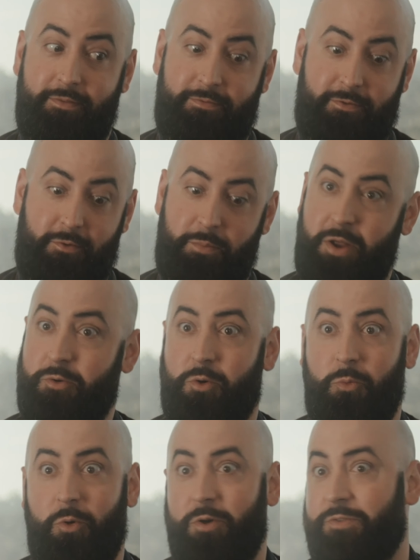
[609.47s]
for better
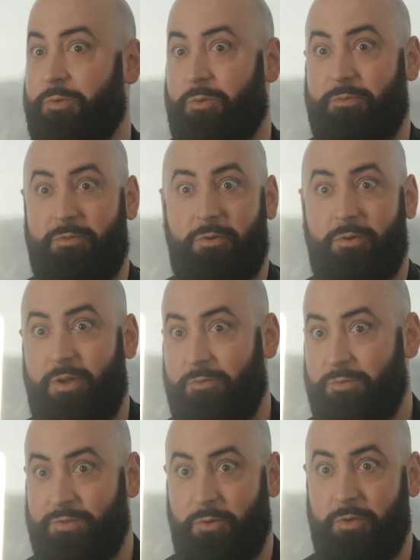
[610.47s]
or worse, or for a
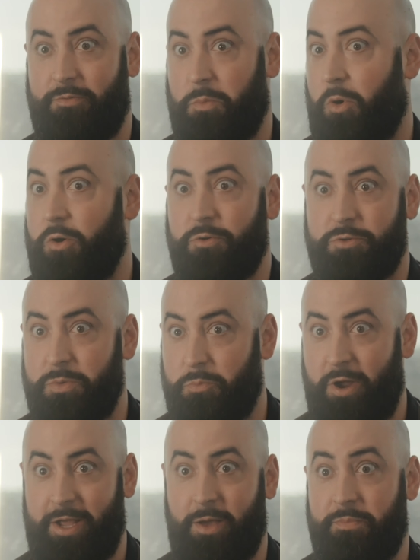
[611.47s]
result of a partnership
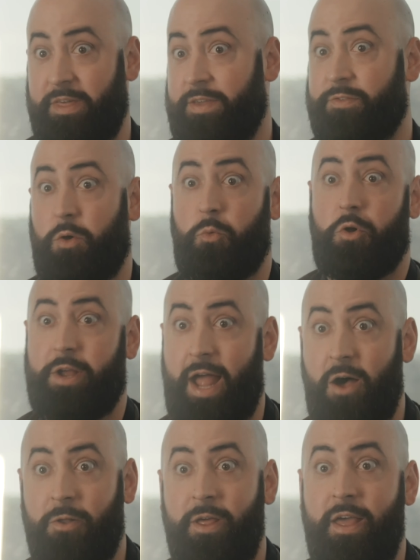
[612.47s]
breakup, things don't work
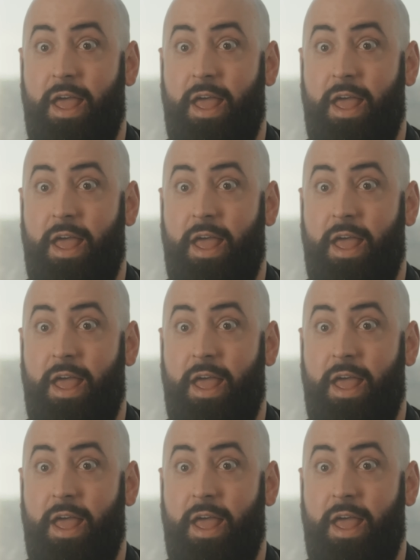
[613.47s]
out,